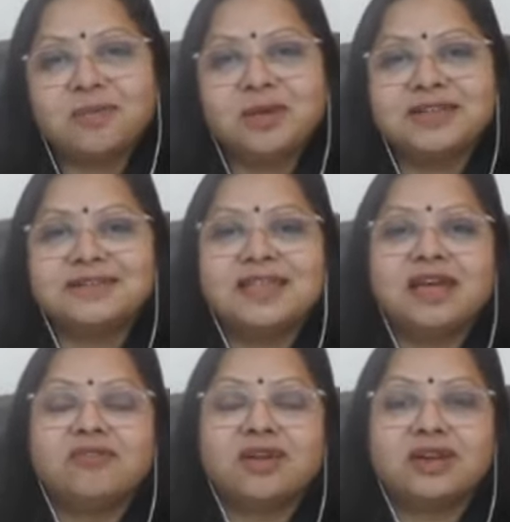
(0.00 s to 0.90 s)
Plus they
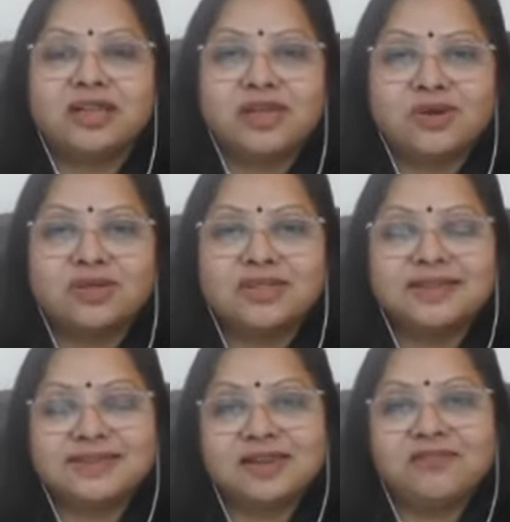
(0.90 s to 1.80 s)
are working on their
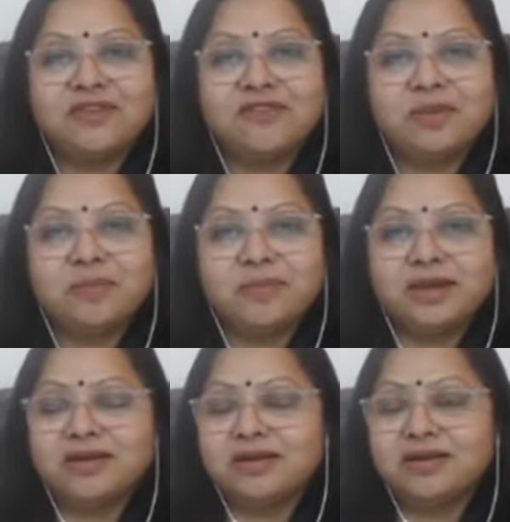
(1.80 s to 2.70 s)

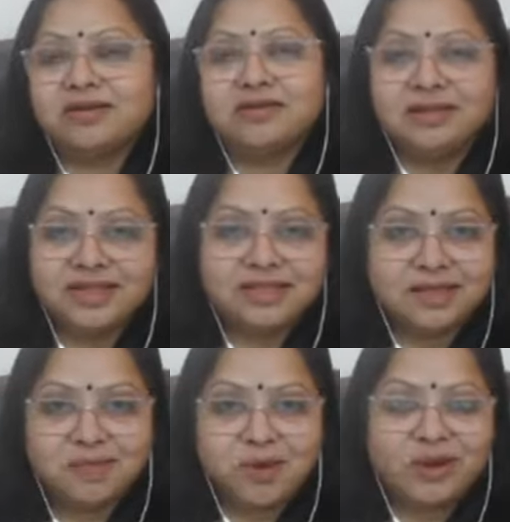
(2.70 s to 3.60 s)
self-development, and early in
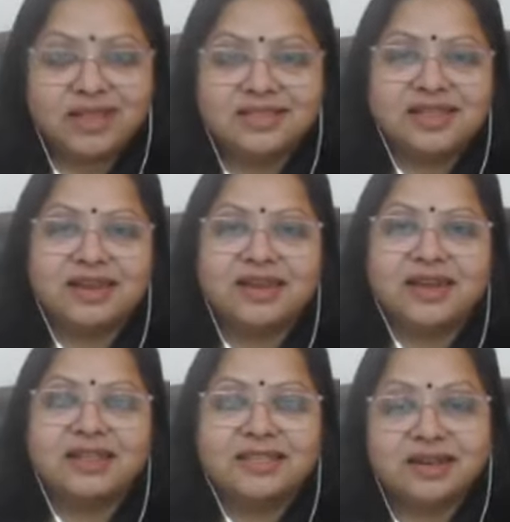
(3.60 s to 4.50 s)
the morning, they're
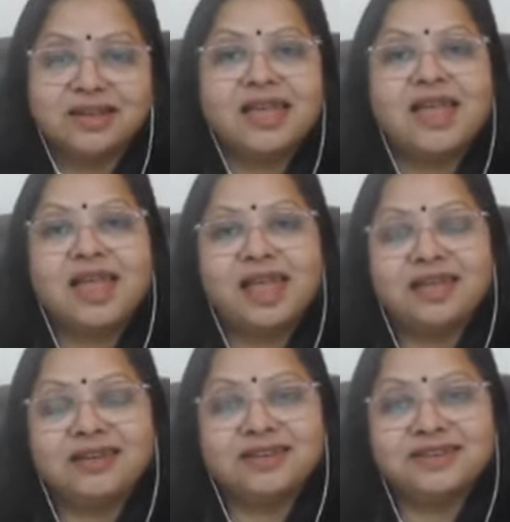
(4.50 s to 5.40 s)
getting that
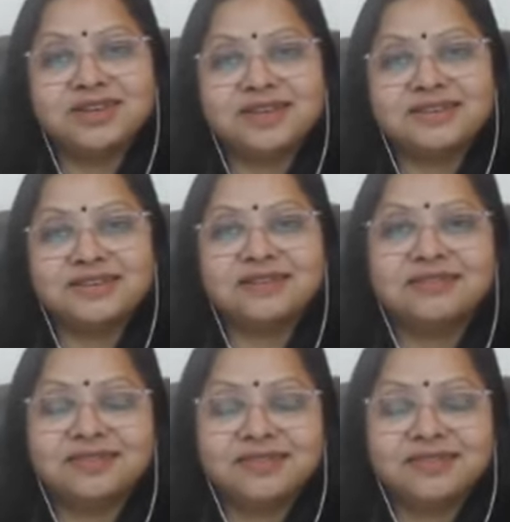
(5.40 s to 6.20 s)
energizer.